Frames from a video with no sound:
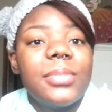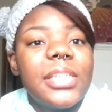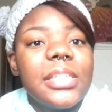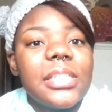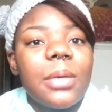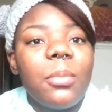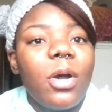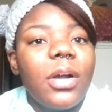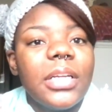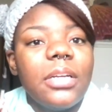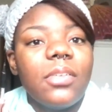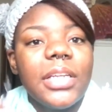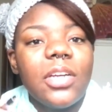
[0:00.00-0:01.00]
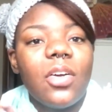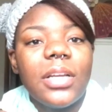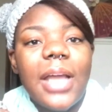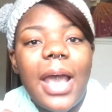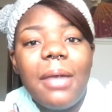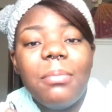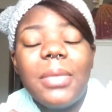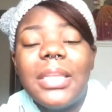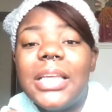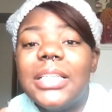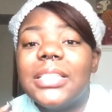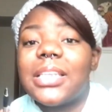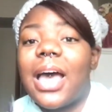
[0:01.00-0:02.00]
Since I'm already running on 9
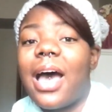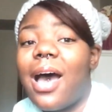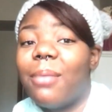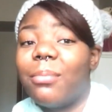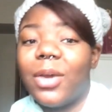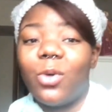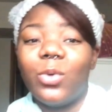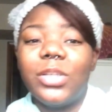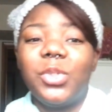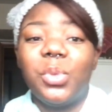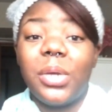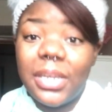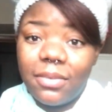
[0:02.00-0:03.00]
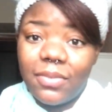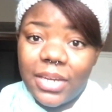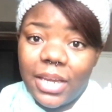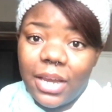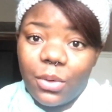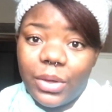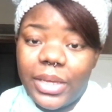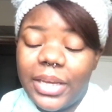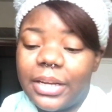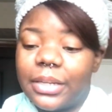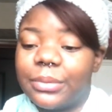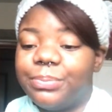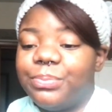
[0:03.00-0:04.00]
minutes, I'm going to end the video
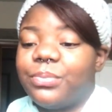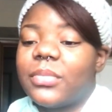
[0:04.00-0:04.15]
here.